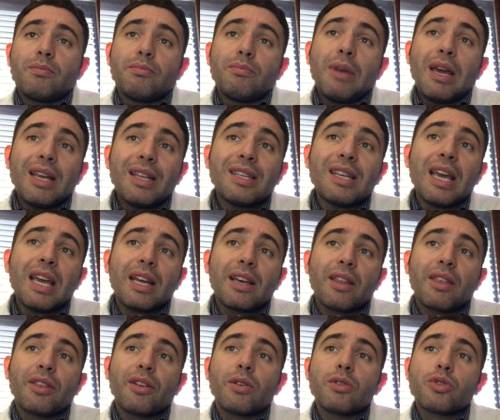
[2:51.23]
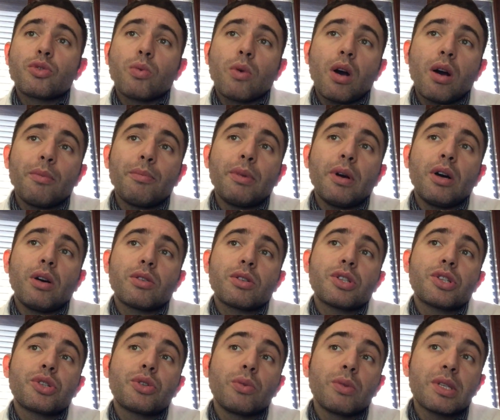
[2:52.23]
may take a throat swab
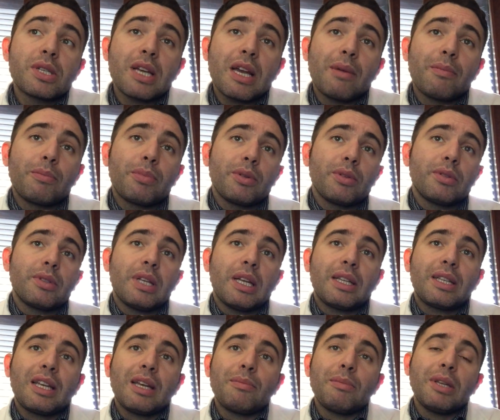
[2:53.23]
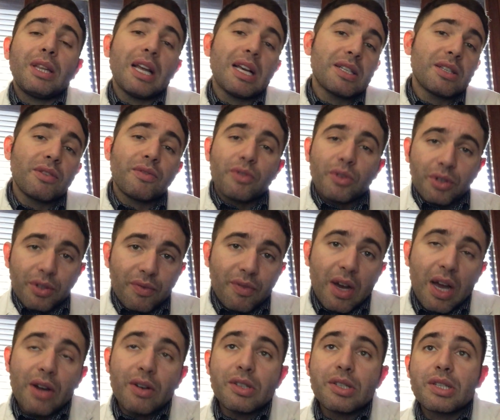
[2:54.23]
or stool sample that can be tested for the
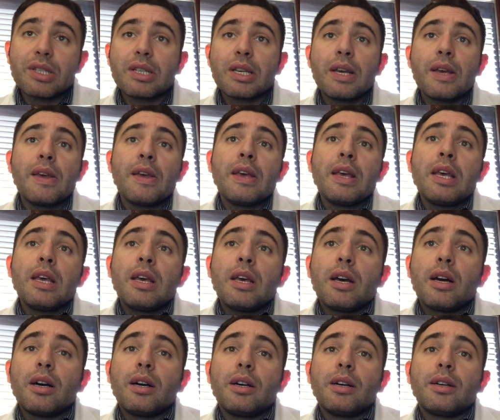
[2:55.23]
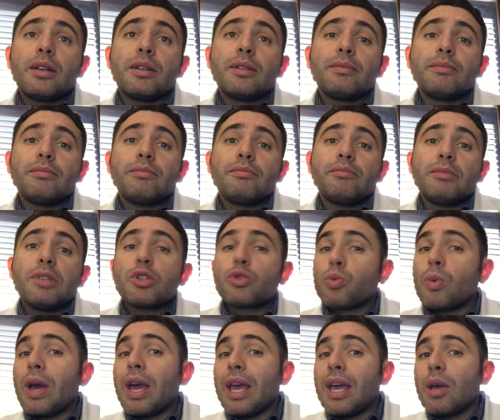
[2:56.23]
virus.
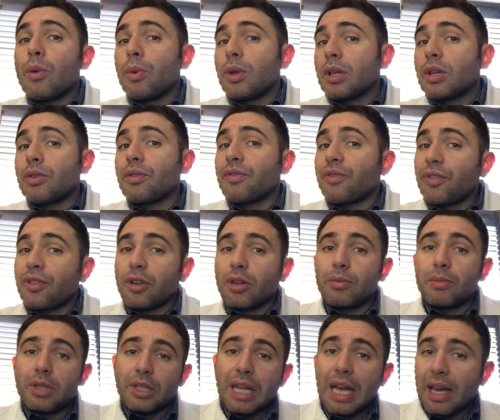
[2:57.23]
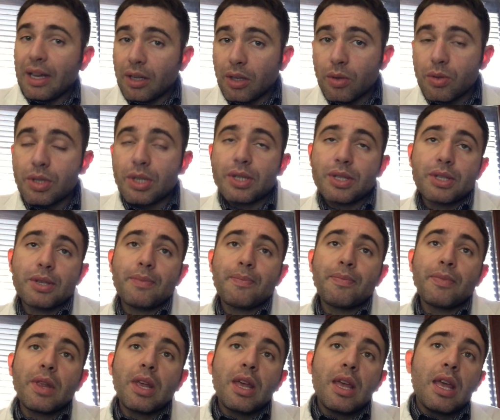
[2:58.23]
This way he will confirm the diagnosis.
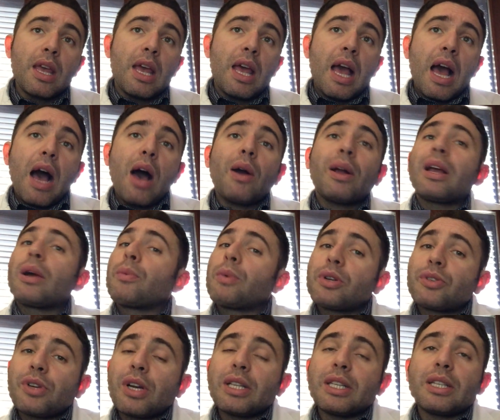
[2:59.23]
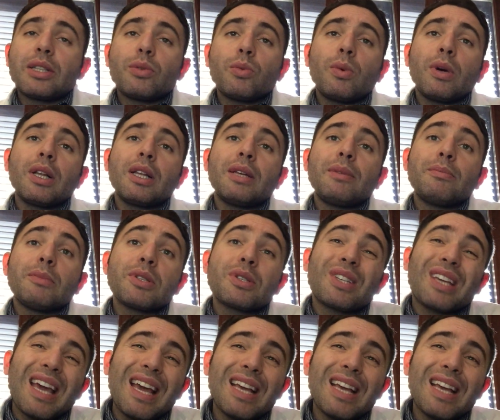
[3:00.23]
How can we treat it? Well, in most